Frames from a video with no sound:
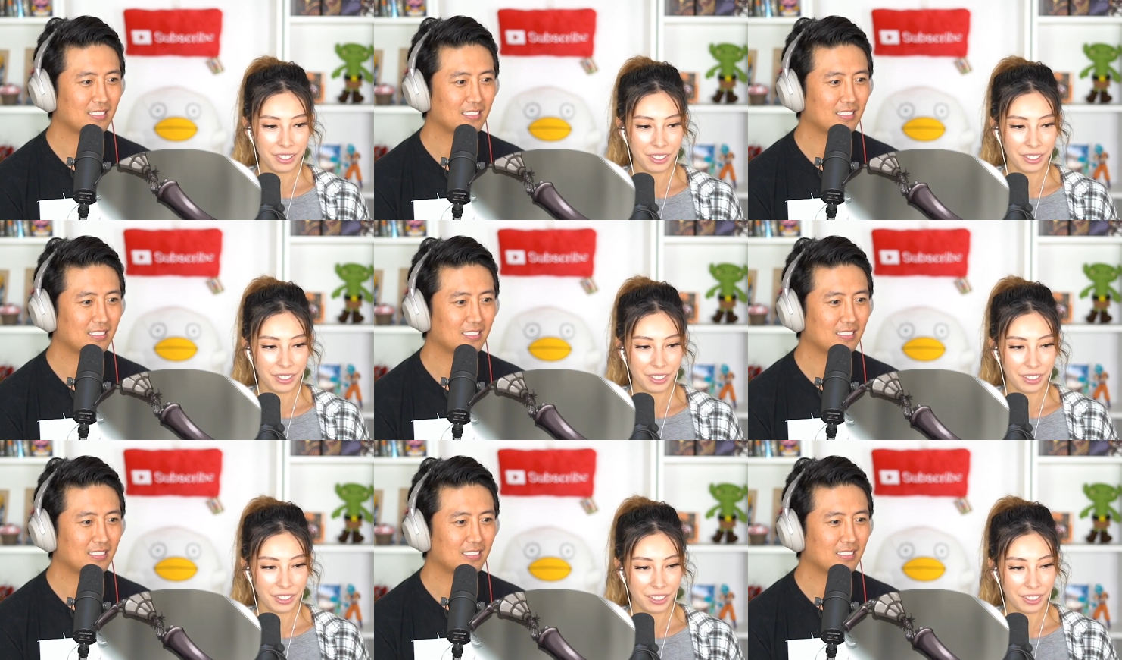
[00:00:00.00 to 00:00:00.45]

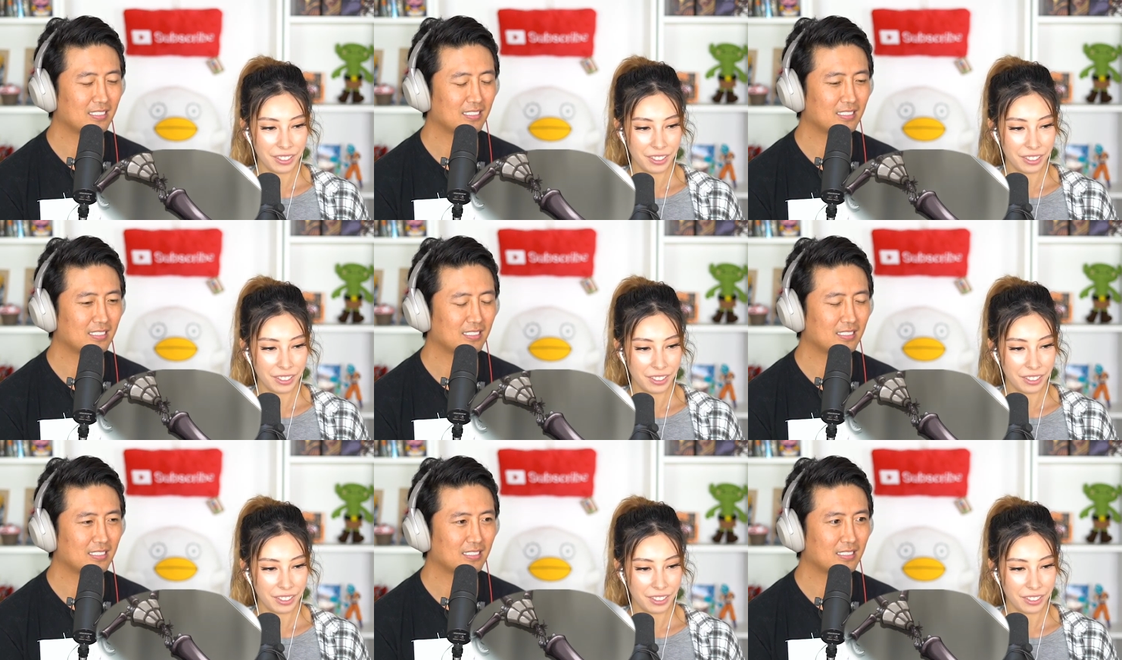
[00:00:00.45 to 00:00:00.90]

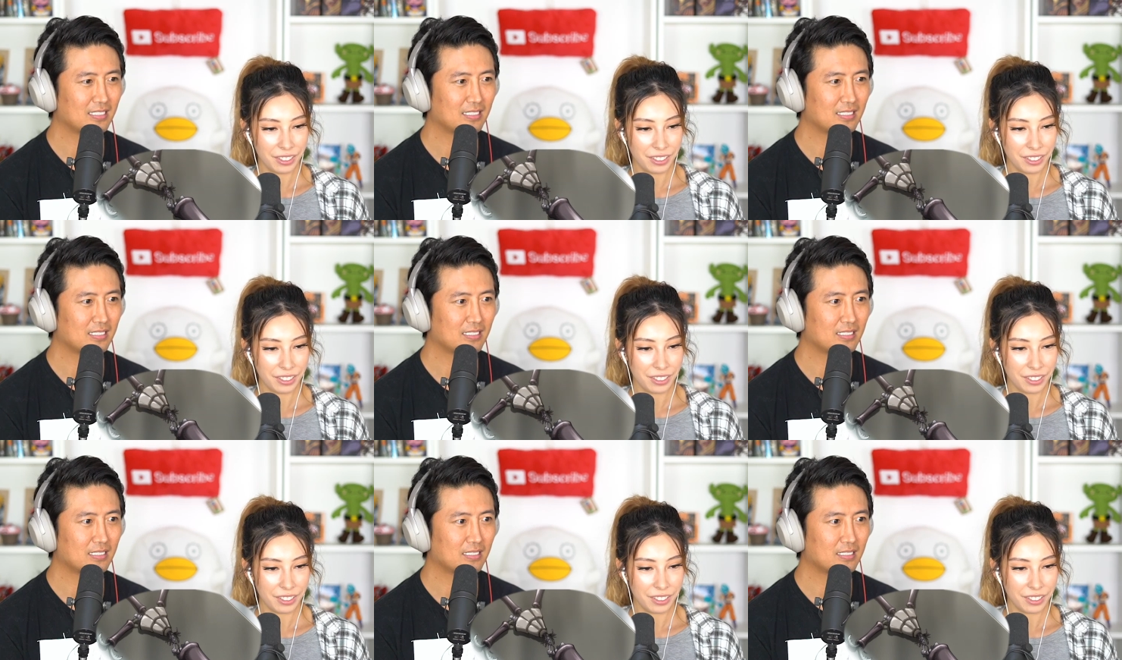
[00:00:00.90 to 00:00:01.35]

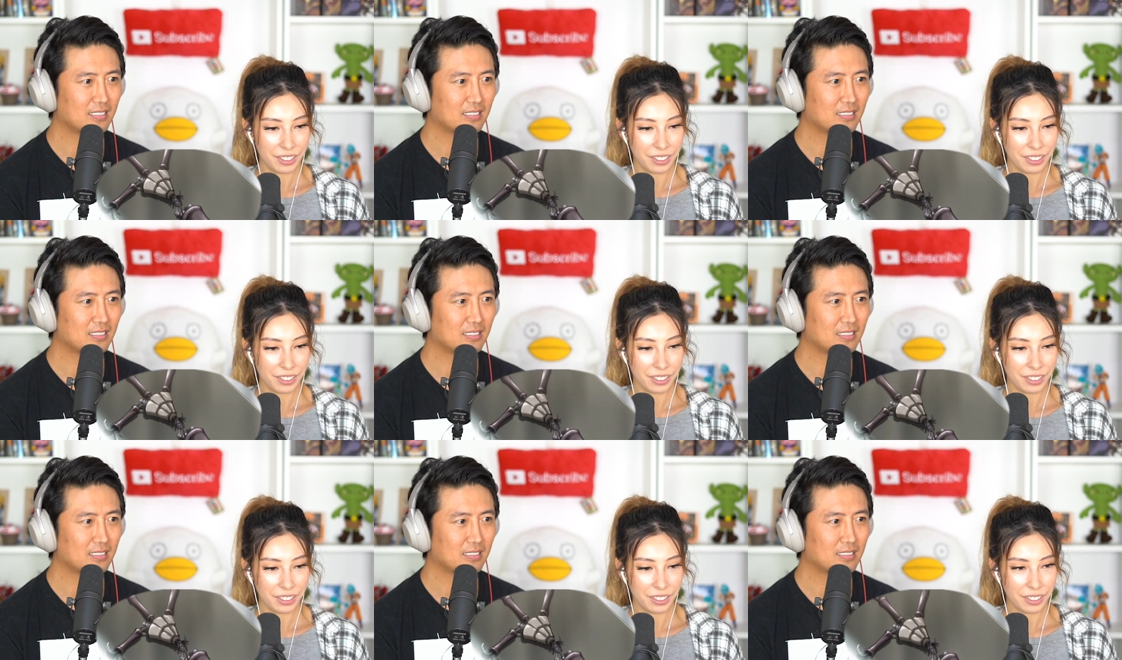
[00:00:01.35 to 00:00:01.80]

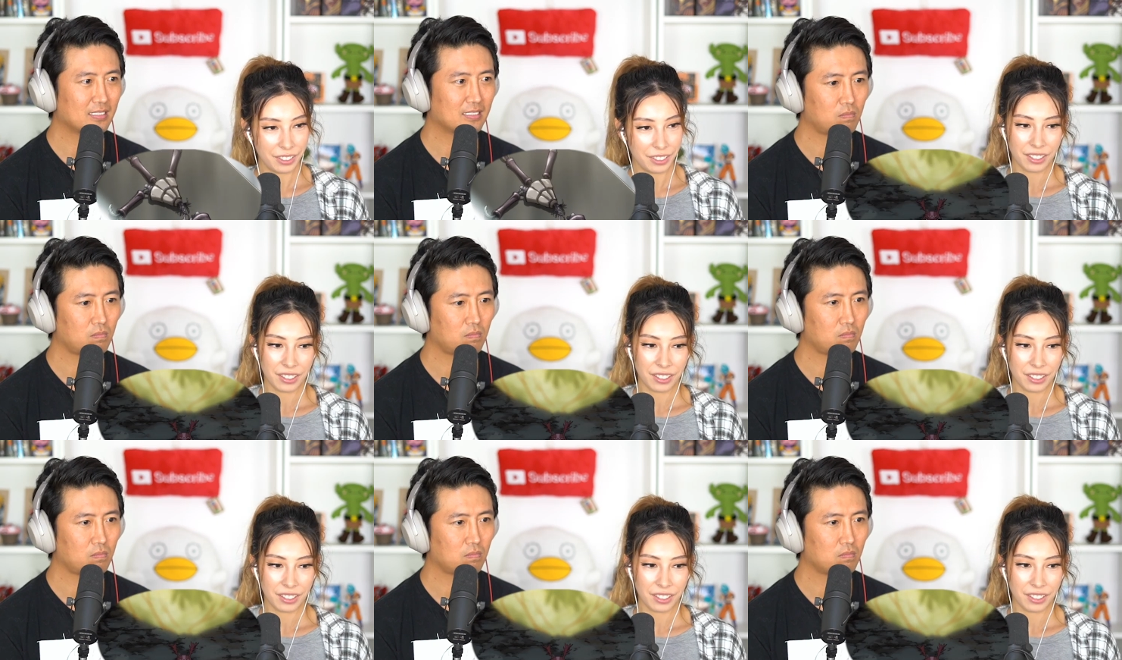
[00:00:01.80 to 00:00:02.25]

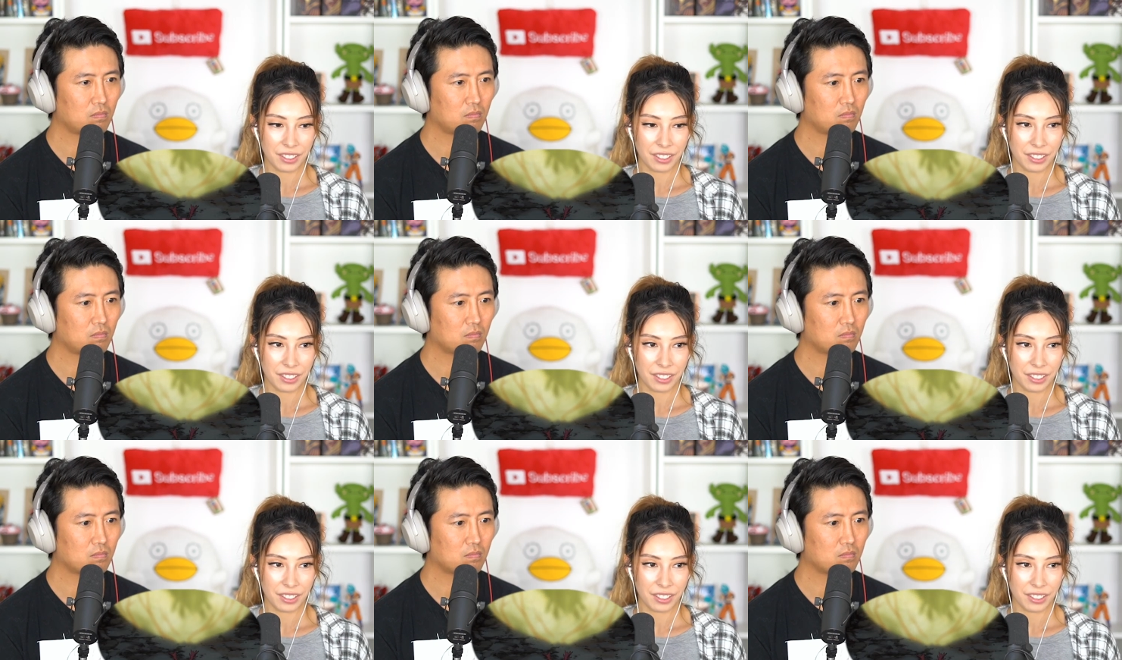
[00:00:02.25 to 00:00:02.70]

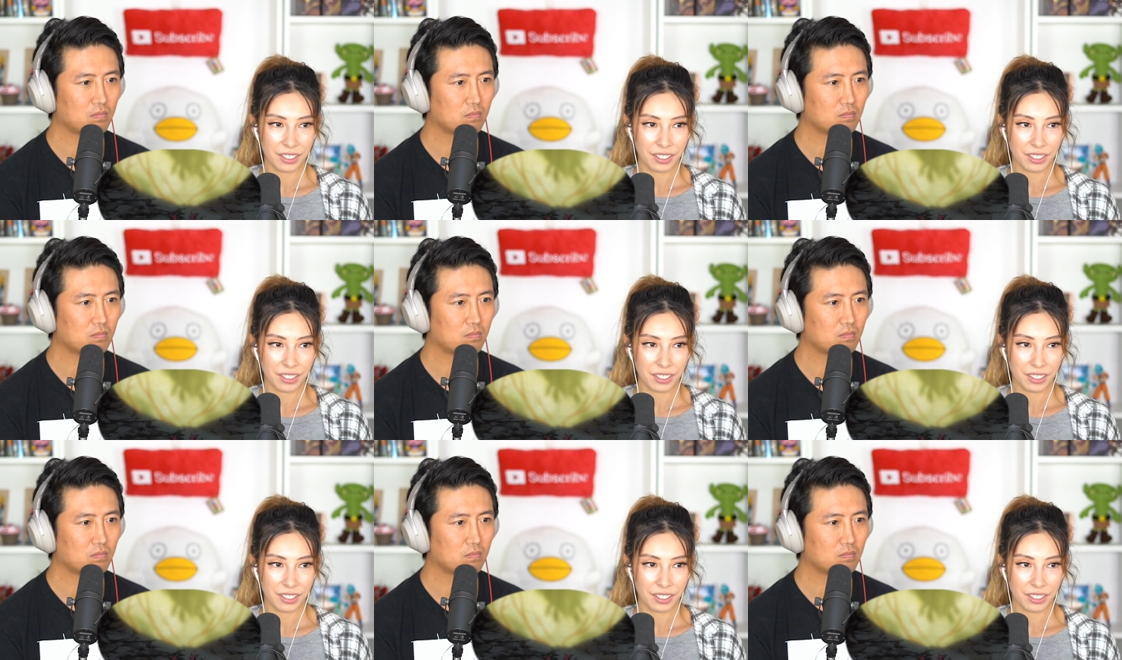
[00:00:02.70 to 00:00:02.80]
(silence)